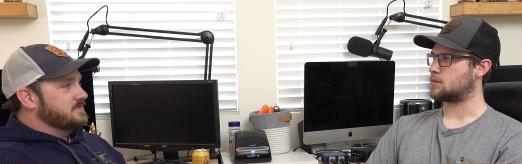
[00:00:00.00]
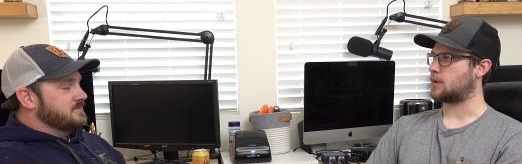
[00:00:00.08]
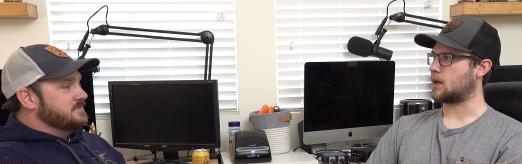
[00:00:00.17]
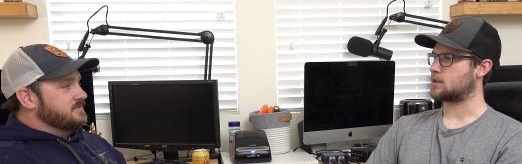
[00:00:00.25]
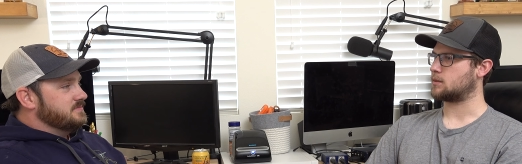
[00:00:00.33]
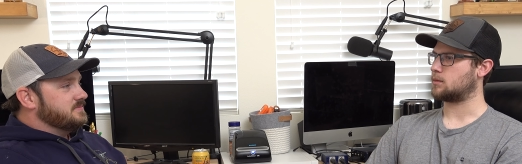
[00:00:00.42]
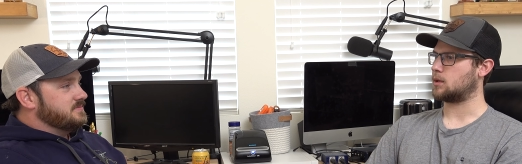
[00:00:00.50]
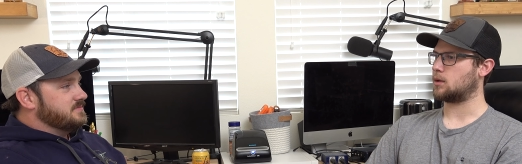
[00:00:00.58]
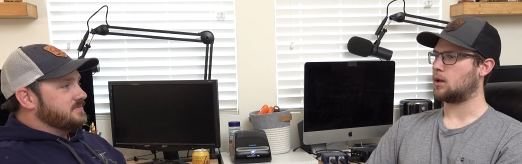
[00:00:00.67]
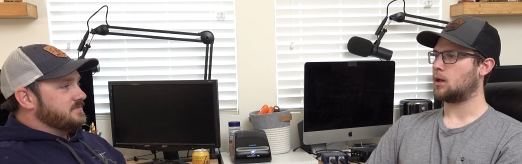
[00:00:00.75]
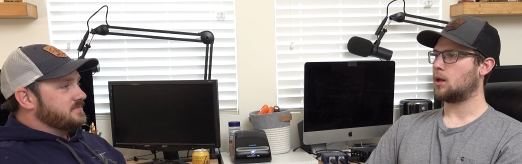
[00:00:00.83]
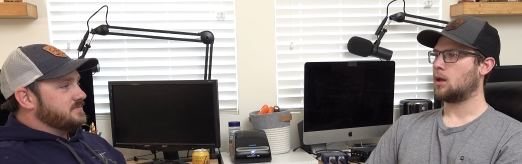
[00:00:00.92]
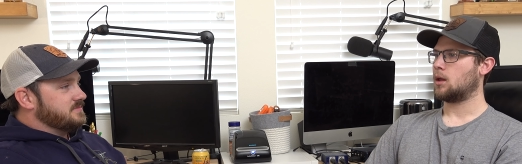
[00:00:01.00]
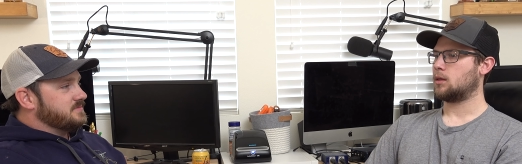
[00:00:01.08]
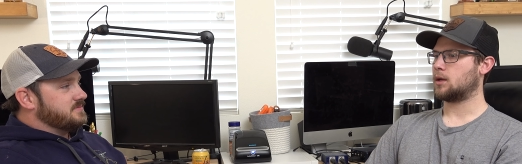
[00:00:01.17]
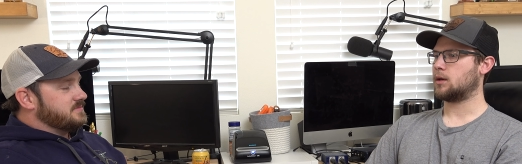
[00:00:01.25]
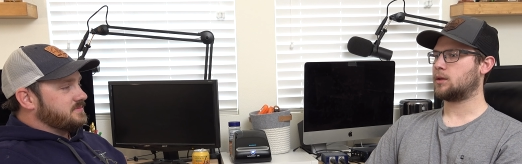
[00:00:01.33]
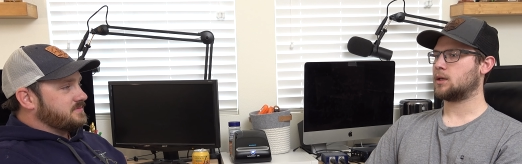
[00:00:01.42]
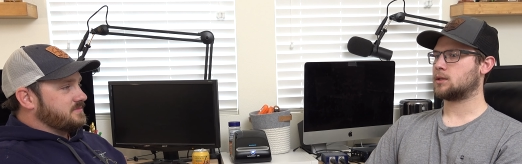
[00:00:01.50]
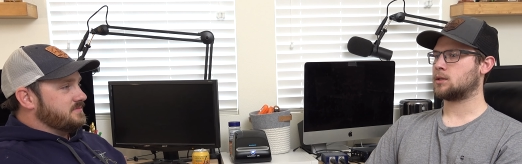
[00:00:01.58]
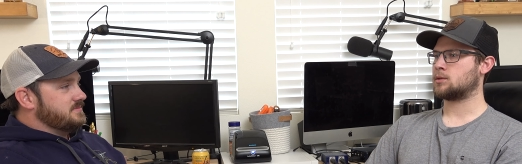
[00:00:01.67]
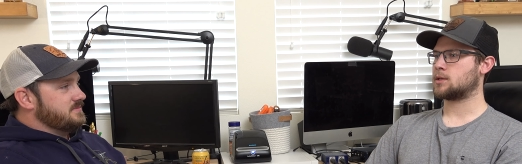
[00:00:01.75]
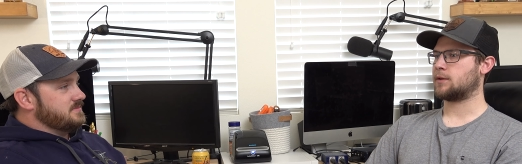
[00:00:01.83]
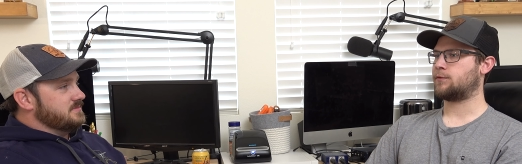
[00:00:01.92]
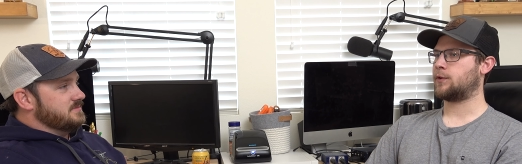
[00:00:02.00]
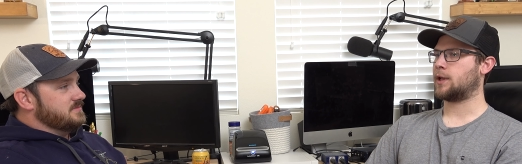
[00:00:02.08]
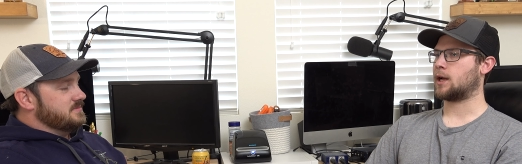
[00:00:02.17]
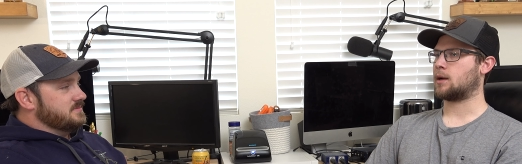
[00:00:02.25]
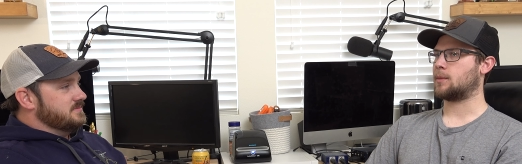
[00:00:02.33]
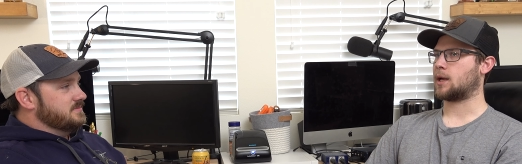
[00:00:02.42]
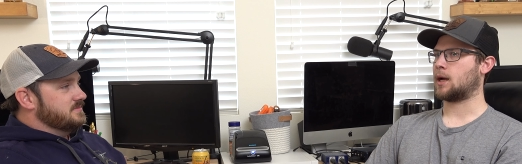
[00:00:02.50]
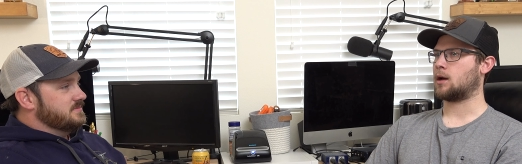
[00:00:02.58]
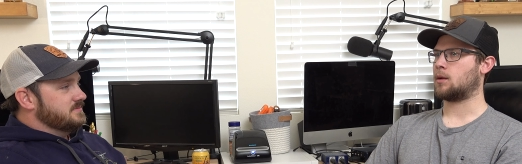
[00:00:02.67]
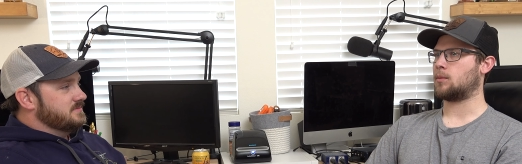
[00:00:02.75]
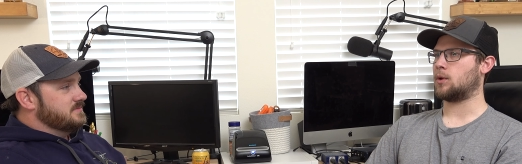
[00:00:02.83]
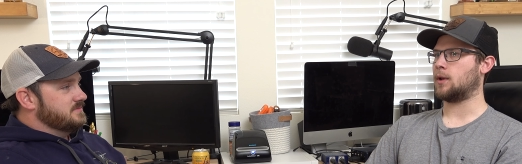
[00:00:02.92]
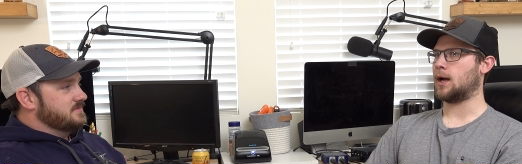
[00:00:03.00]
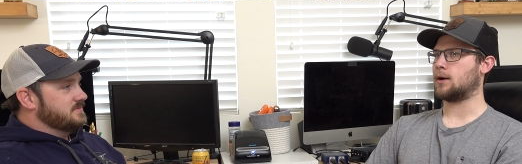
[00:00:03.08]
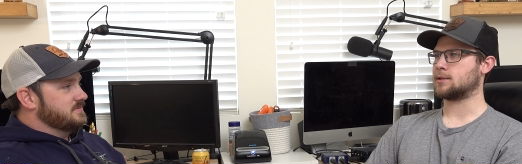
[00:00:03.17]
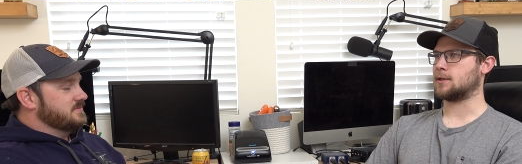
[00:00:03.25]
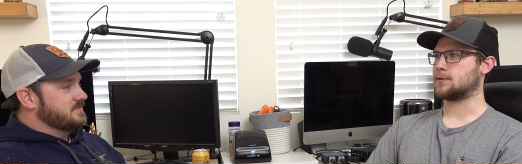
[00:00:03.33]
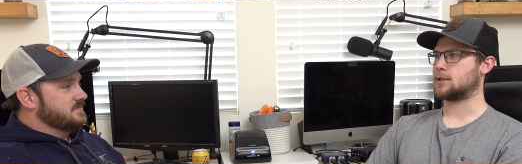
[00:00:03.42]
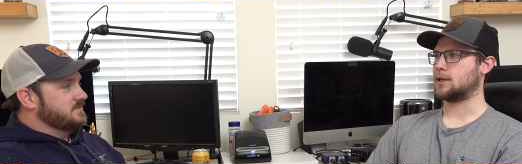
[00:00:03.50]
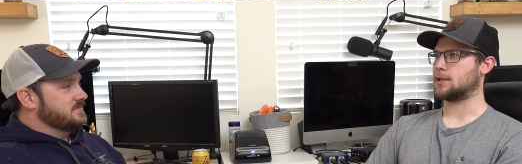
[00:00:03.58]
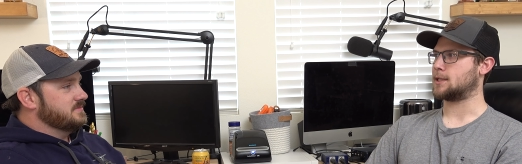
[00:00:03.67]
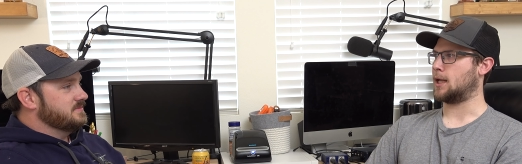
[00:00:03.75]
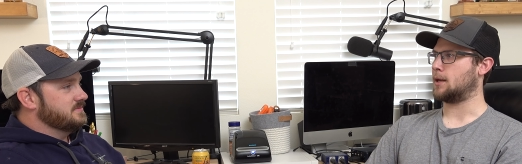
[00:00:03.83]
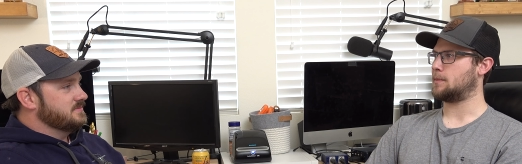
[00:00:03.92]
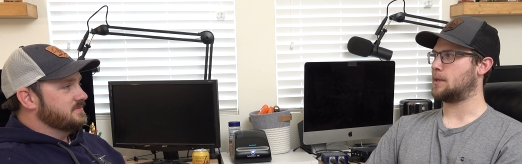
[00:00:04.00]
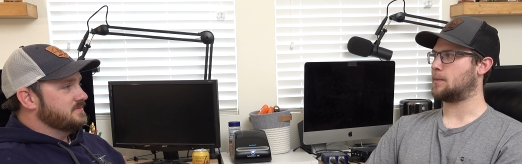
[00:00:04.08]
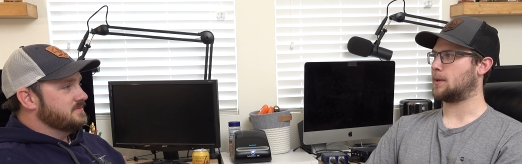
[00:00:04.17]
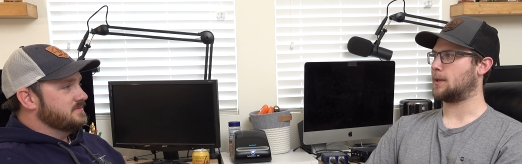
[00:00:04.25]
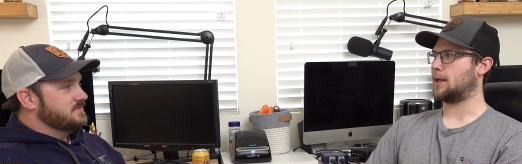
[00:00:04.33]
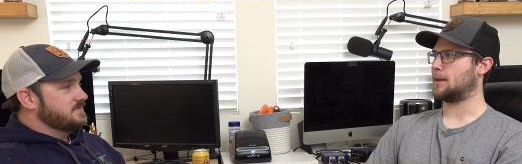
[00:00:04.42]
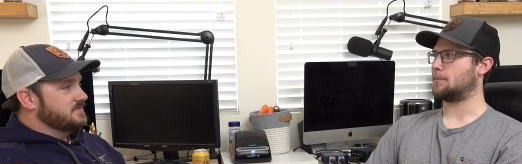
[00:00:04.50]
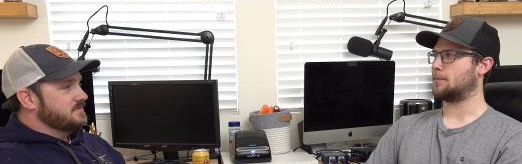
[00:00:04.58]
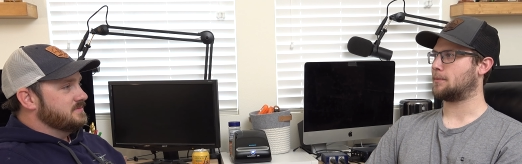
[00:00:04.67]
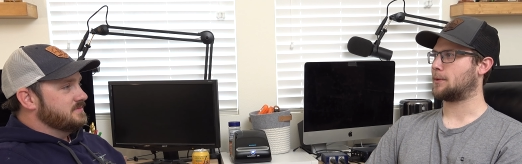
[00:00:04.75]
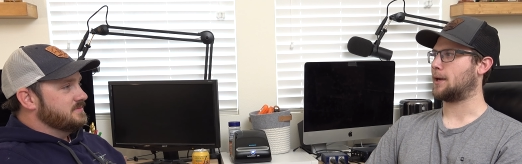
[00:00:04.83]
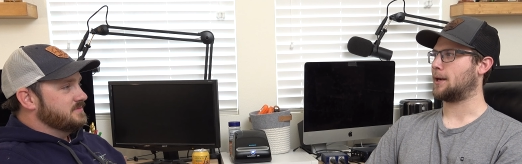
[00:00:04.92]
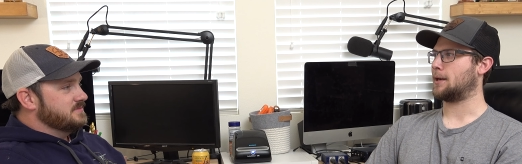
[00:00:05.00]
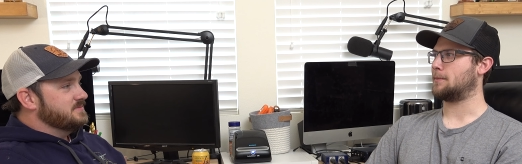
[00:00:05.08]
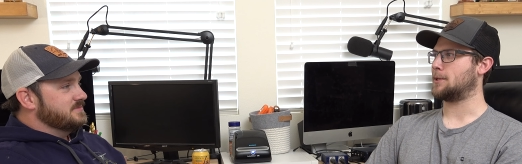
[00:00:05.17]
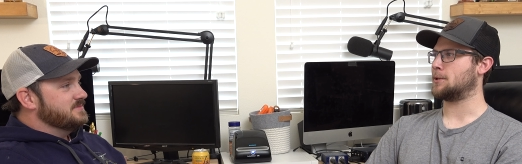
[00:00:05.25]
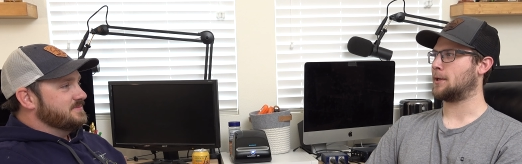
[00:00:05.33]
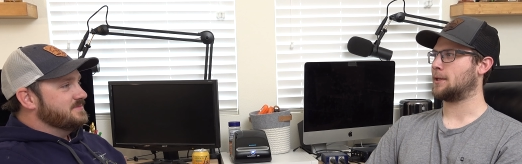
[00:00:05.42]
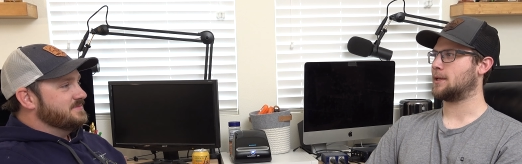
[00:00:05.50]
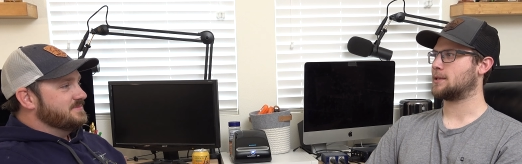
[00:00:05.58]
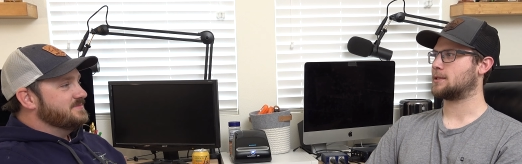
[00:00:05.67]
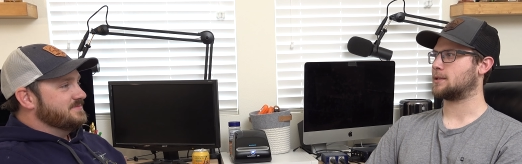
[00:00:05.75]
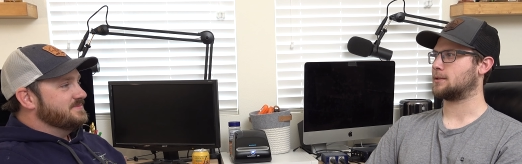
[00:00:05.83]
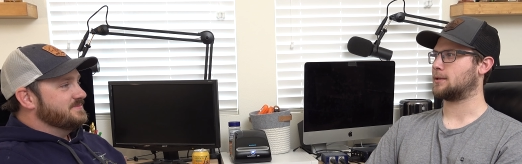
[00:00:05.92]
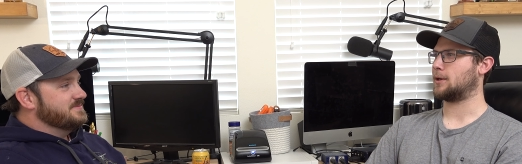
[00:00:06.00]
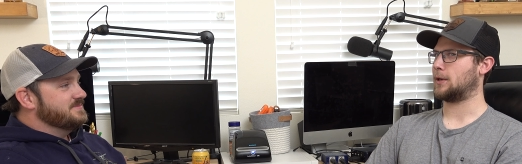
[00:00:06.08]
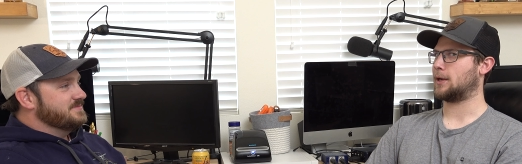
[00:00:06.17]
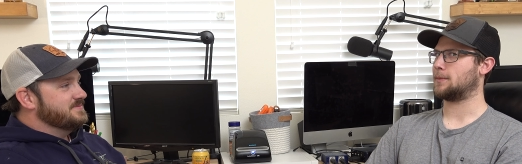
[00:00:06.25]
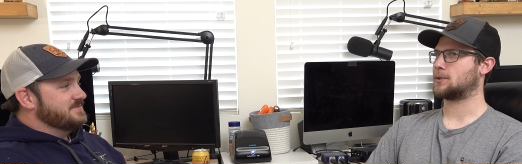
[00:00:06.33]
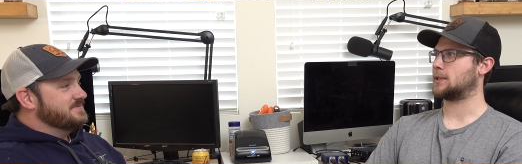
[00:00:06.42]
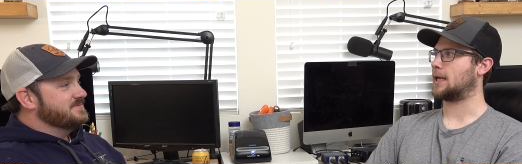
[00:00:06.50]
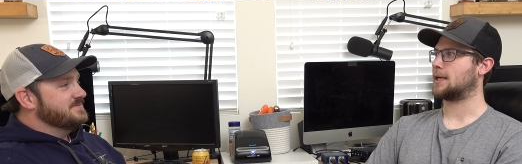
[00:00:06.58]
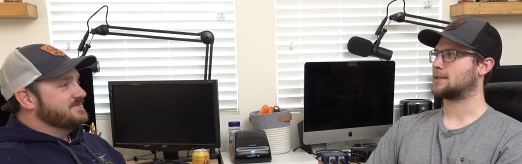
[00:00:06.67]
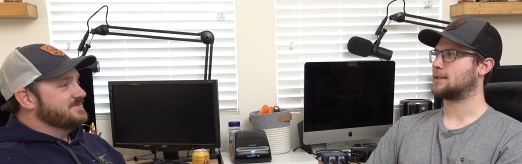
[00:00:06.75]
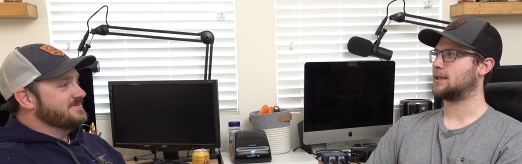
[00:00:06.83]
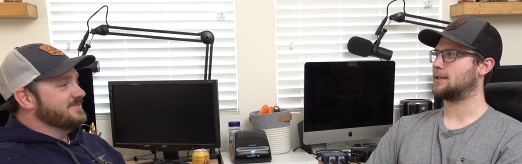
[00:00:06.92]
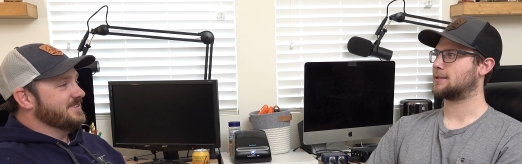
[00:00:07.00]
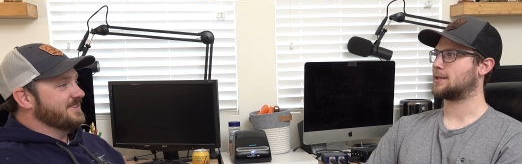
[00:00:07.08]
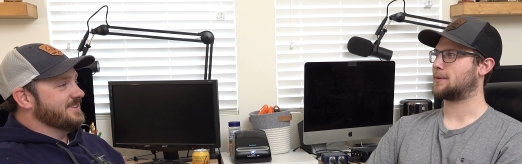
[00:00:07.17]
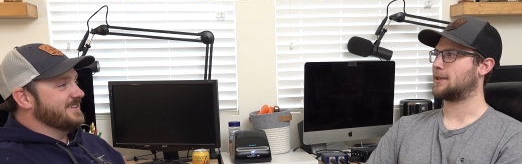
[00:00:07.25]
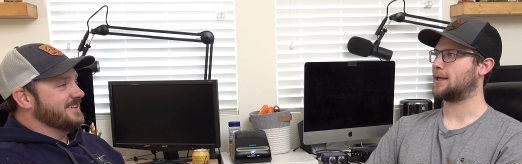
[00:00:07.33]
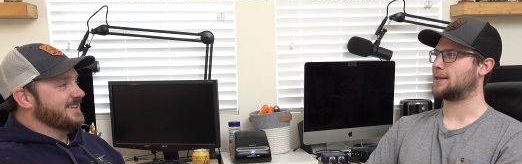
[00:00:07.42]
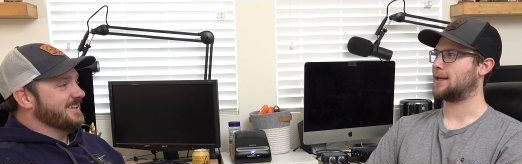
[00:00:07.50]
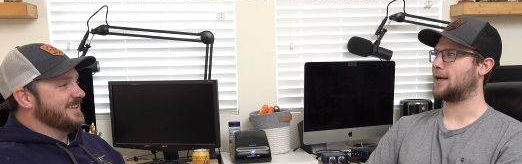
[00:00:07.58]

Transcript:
Speaker 1: as possible. Another thing too is I feel like I'm accountable now as I've started telling people that I'm probably going to be doing this and going up to Alaska and something like